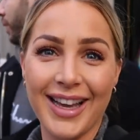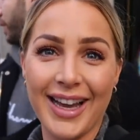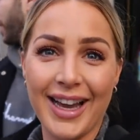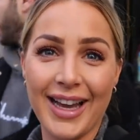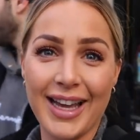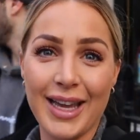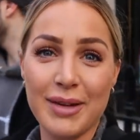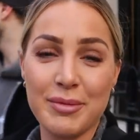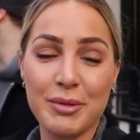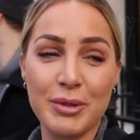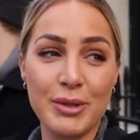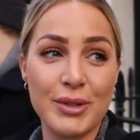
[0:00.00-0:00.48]

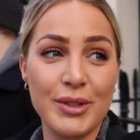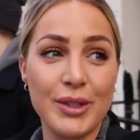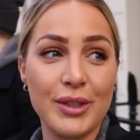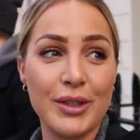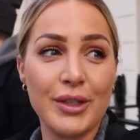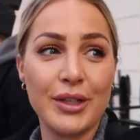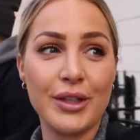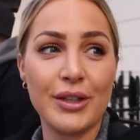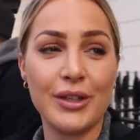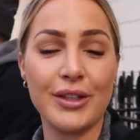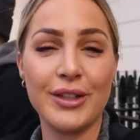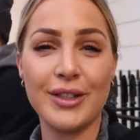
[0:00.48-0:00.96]
I am also
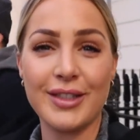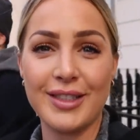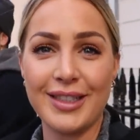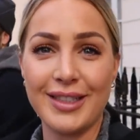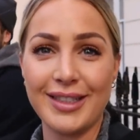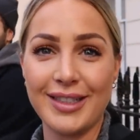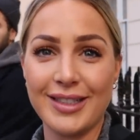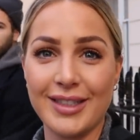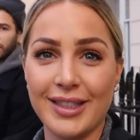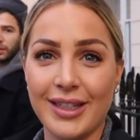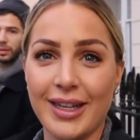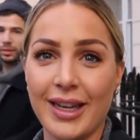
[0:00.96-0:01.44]
gonna cook
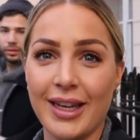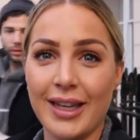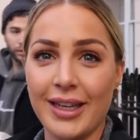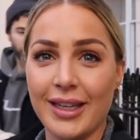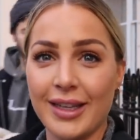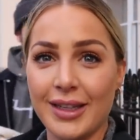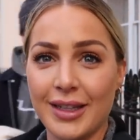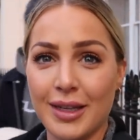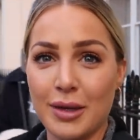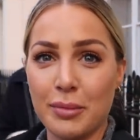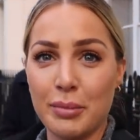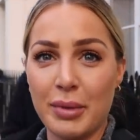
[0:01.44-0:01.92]
dinner
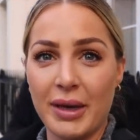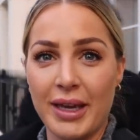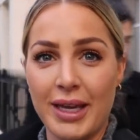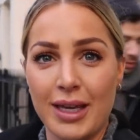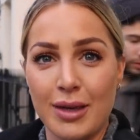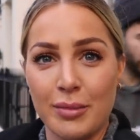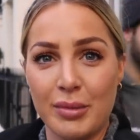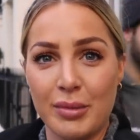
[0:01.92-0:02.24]
tonight and pay